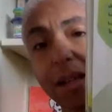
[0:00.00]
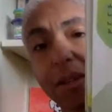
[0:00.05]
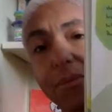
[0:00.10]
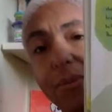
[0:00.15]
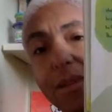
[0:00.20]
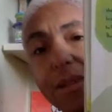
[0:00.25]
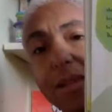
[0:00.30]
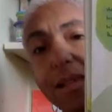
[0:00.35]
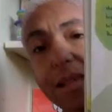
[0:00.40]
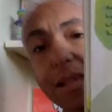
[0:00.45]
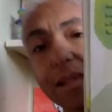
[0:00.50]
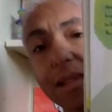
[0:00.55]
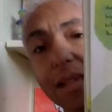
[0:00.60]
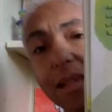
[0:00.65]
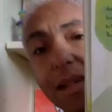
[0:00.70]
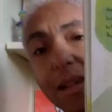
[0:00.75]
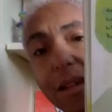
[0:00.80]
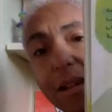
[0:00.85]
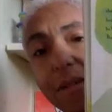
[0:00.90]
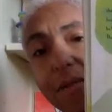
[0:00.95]
We sliced it
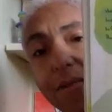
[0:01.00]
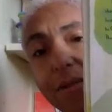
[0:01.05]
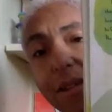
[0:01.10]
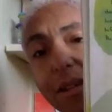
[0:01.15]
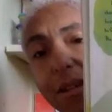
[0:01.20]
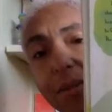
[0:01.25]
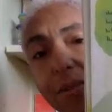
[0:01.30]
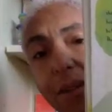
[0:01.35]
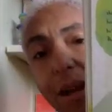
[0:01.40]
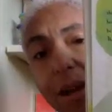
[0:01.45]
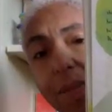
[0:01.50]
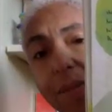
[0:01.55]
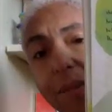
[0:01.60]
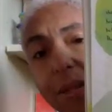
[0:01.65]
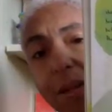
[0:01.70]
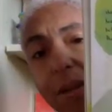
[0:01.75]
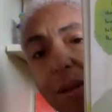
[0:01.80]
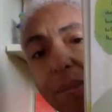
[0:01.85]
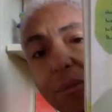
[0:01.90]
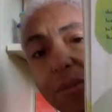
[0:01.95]
carefully and wrapped
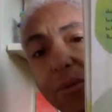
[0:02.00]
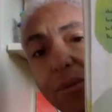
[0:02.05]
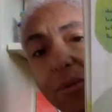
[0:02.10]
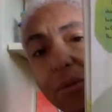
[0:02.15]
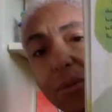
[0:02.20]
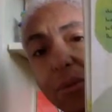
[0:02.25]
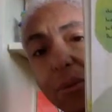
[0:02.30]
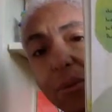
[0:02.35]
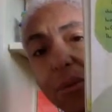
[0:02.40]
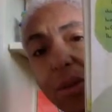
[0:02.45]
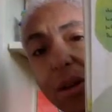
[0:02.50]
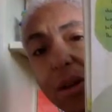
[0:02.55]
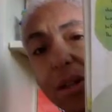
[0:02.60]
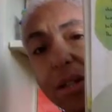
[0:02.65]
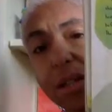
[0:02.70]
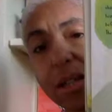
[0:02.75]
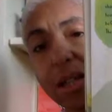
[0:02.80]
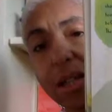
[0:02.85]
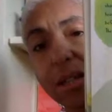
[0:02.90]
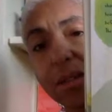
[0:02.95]
it up before we walked
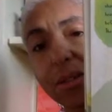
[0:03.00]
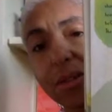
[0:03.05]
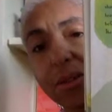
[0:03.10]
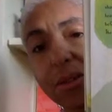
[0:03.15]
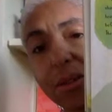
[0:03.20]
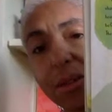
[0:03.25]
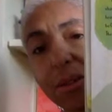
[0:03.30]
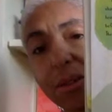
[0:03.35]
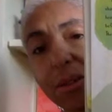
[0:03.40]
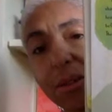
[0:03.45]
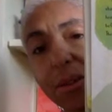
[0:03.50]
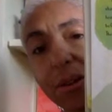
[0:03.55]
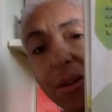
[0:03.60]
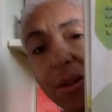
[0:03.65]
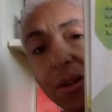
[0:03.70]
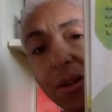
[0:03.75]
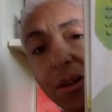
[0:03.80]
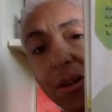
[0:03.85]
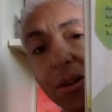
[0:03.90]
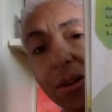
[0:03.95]
together to the
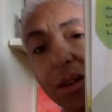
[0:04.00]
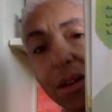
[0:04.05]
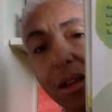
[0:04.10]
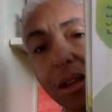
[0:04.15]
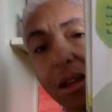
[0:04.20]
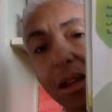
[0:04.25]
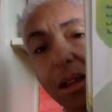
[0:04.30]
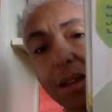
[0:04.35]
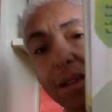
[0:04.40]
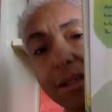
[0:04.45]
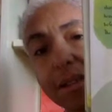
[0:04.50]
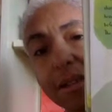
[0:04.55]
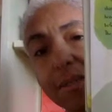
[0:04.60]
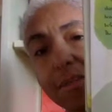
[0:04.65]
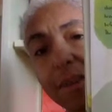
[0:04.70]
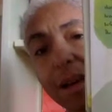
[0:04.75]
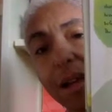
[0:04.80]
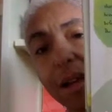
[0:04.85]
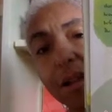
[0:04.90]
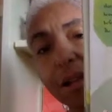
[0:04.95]
community hall. The
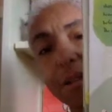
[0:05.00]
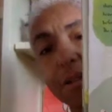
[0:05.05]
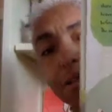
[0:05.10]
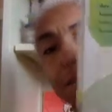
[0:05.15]
smell